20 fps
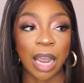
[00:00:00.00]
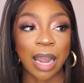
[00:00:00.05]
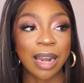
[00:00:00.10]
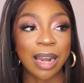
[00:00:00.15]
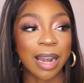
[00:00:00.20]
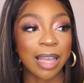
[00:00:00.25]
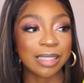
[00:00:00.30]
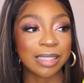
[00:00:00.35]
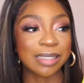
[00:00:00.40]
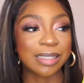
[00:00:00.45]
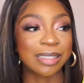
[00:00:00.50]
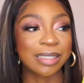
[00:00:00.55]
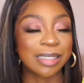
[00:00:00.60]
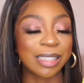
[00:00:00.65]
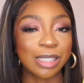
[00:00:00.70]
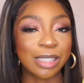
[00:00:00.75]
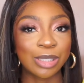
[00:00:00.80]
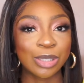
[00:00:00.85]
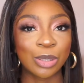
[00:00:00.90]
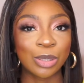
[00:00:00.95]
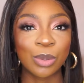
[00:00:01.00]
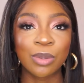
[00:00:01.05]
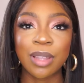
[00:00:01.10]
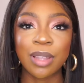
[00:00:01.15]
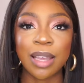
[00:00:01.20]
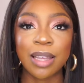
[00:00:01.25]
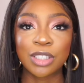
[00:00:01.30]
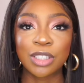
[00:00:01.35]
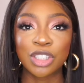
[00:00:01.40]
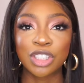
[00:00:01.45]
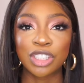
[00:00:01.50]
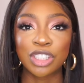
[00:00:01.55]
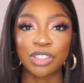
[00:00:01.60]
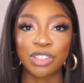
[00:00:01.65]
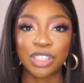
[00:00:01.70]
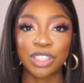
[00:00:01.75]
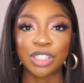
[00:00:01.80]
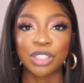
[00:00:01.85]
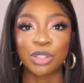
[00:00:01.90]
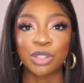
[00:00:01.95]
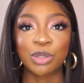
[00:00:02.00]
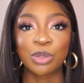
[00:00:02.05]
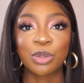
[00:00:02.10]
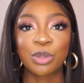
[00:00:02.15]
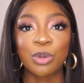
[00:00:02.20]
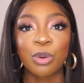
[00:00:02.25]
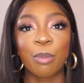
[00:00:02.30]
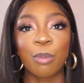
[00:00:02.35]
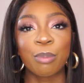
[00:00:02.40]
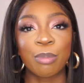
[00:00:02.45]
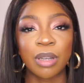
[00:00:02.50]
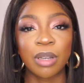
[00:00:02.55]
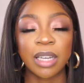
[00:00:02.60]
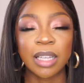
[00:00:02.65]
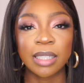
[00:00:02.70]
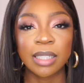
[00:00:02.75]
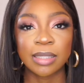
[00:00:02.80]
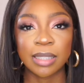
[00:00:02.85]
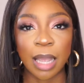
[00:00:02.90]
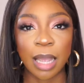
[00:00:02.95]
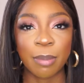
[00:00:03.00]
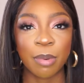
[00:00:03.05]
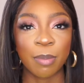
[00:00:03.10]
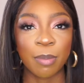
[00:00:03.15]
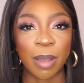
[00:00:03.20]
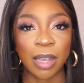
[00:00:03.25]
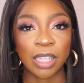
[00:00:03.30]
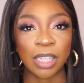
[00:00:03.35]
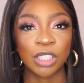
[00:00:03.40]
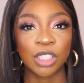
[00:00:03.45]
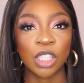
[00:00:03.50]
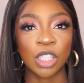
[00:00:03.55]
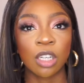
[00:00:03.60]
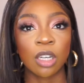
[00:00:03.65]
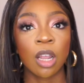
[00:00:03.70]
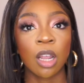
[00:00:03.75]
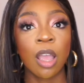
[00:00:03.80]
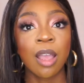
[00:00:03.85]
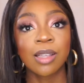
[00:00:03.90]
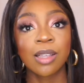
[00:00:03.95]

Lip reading: of like to stick to their traditional bullet type of packaging.